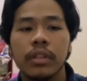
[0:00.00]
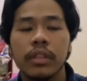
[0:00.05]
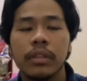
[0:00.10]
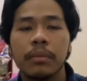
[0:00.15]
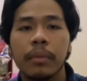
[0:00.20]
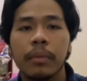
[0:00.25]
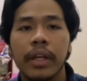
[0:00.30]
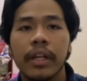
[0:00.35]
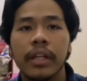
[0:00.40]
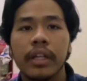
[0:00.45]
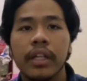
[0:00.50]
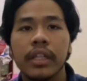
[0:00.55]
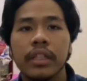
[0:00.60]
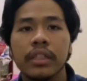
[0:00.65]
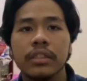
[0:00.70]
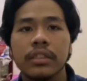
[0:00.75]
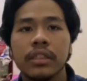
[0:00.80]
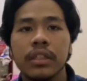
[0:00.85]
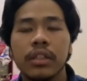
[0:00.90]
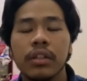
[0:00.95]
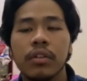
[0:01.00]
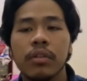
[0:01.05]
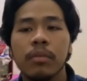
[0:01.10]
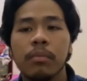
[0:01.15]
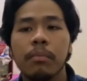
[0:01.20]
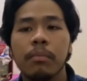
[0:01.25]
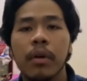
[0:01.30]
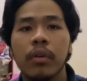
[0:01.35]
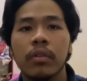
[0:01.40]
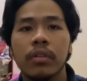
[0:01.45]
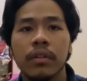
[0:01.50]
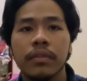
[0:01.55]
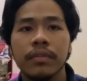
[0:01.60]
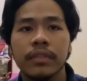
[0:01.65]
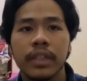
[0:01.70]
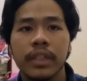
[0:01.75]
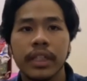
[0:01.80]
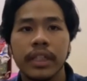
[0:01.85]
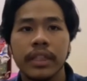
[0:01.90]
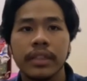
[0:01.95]
in bracket 0 power of
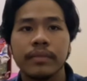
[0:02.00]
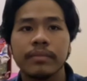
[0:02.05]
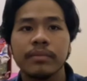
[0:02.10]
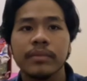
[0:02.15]
3.